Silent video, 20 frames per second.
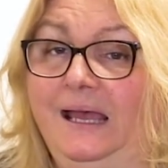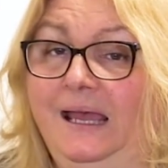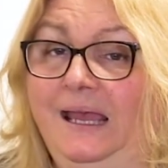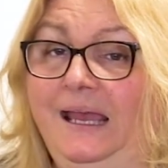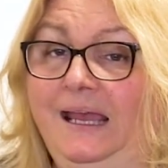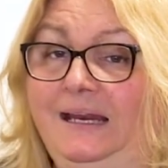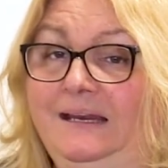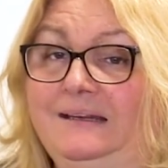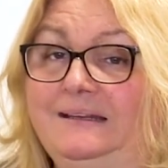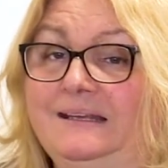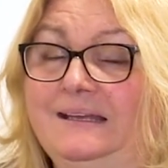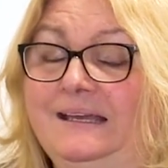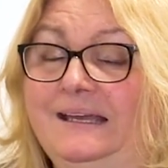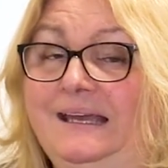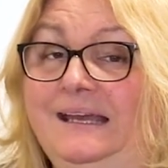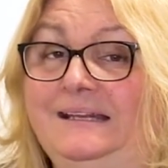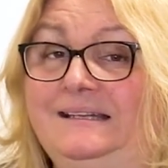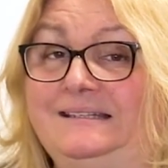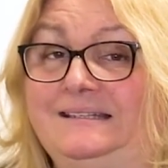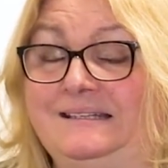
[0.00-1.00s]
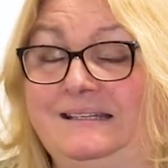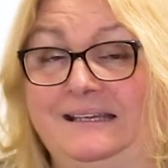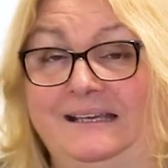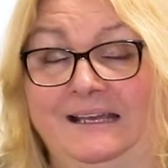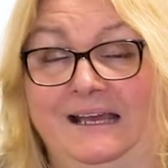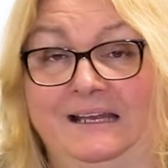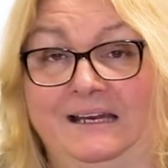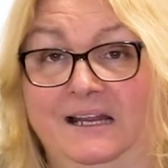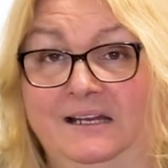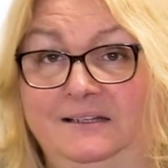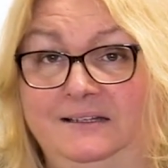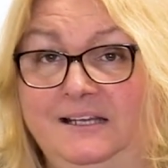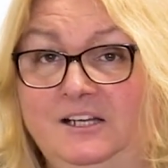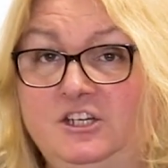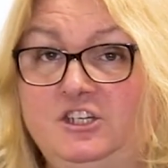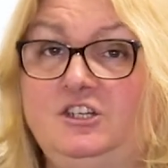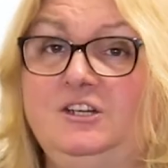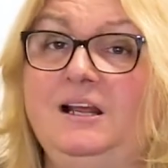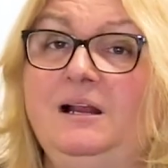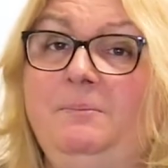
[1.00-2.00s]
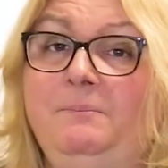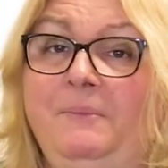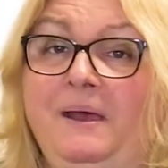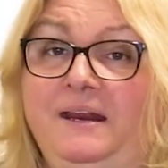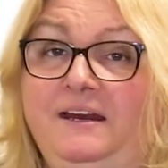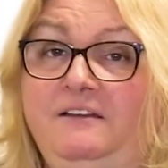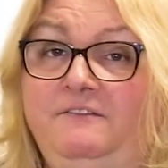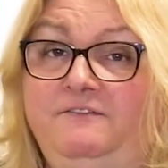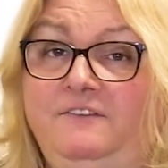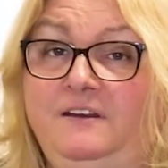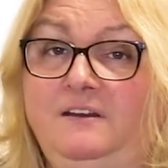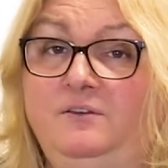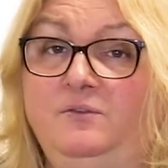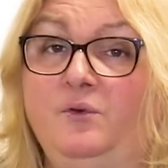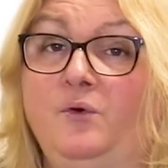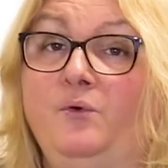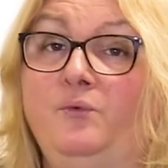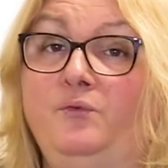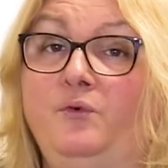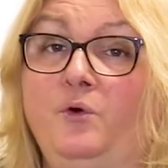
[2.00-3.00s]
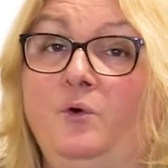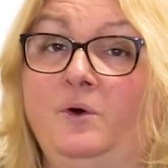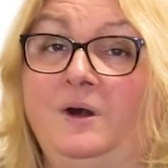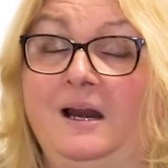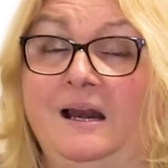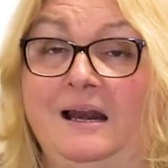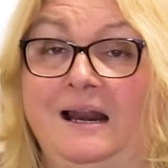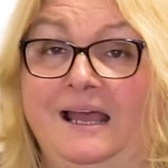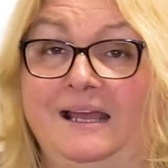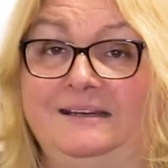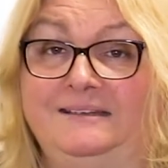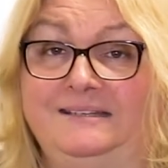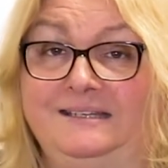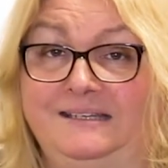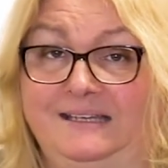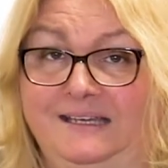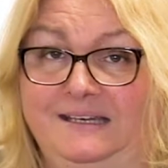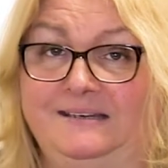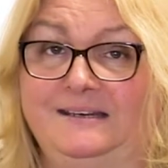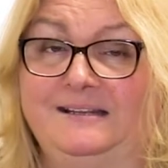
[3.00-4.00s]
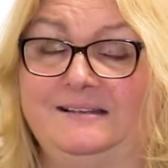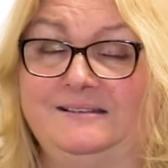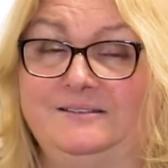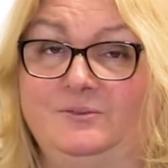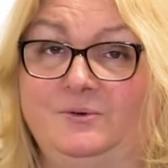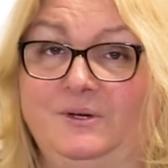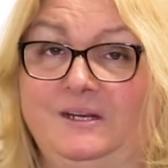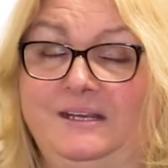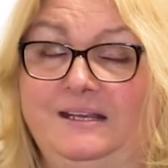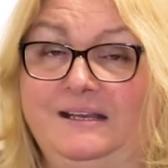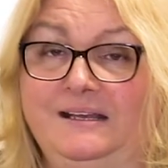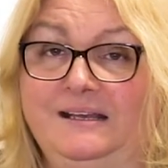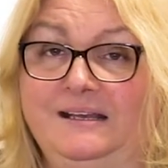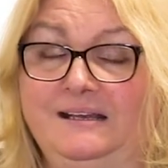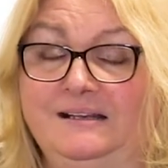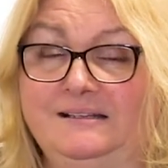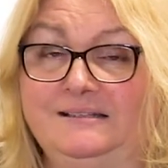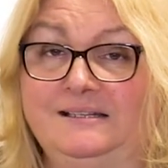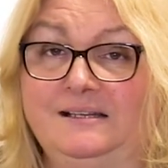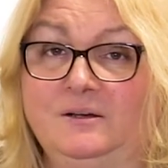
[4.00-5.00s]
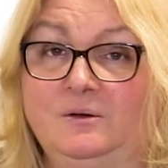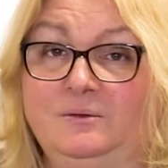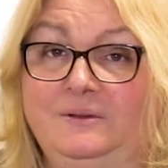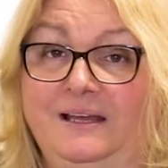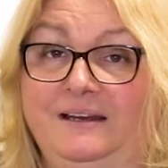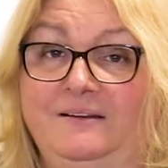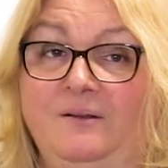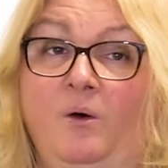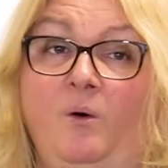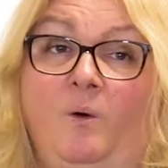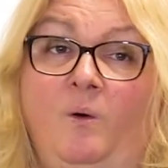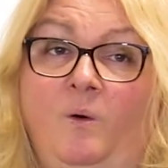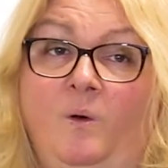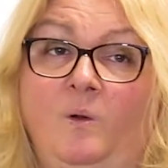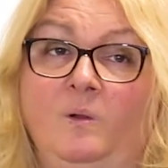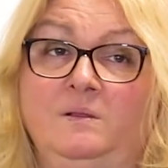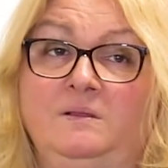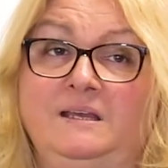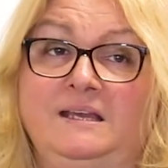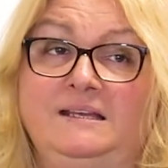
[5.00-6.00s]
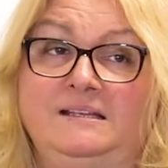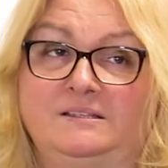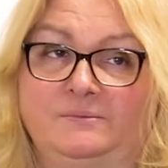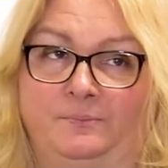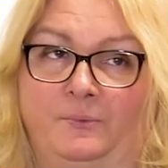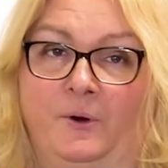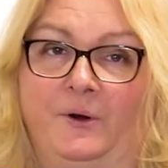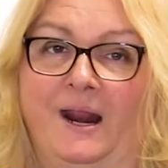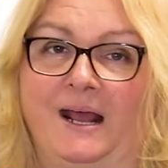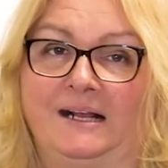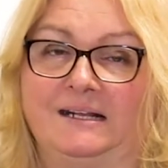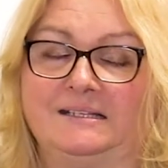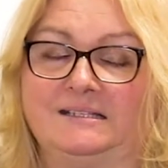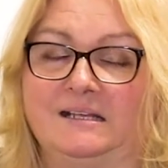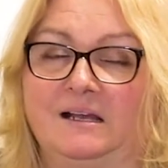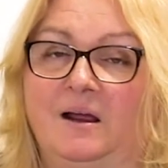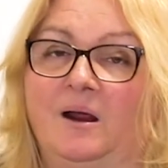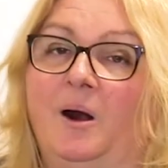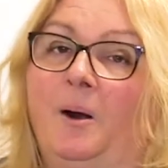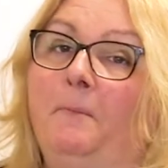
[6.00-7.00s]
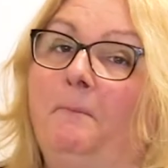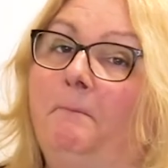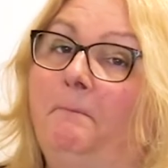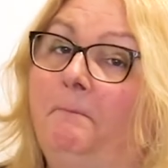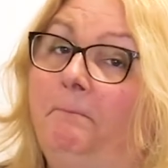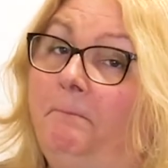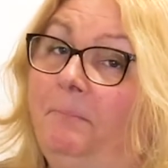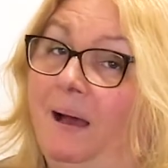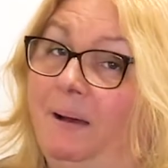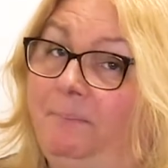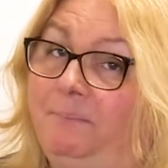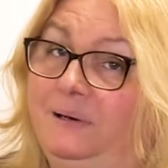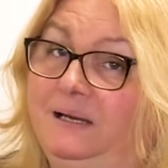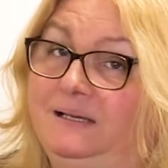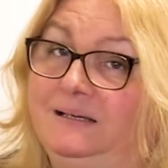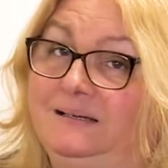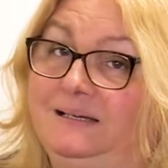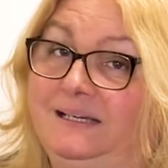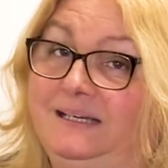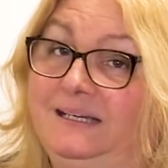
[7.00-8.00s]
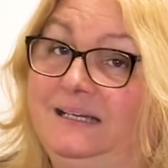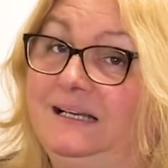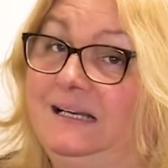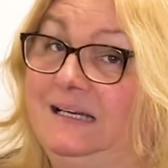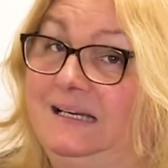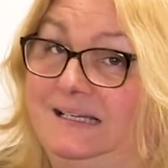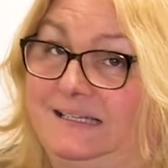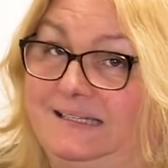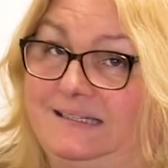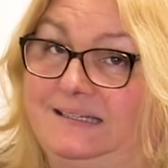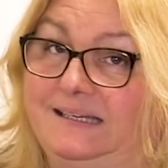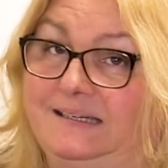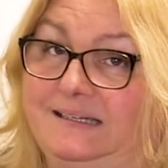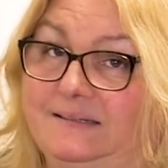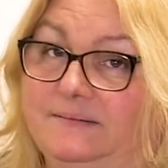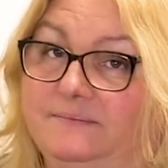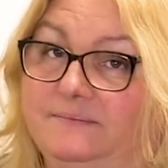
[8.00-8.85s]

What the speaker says: And it's an additional benefit for the lighting industry so that all these products are publicly listed.